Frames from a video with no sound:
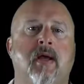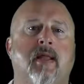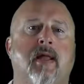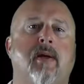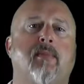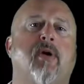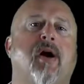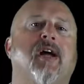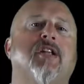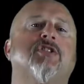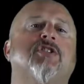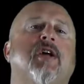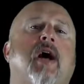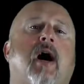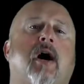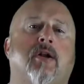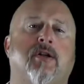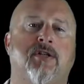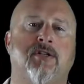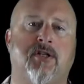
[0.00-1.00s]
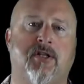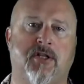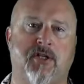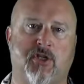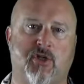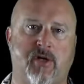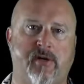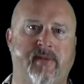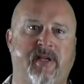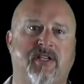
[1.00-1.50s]
They branched out into the
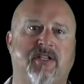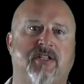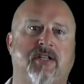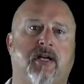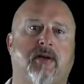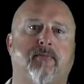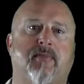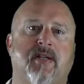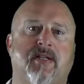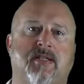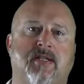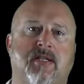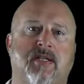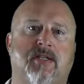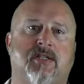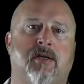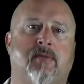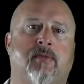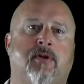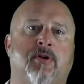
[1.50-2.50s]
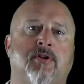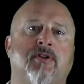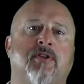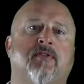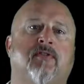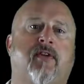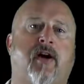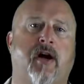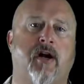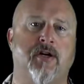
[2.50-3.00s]
streaming stick business similar to the
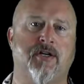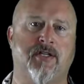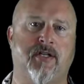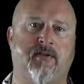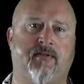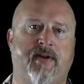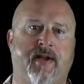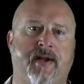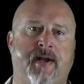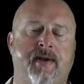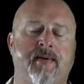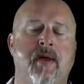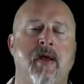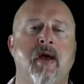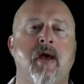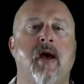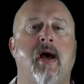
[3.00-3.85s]
Fire TV,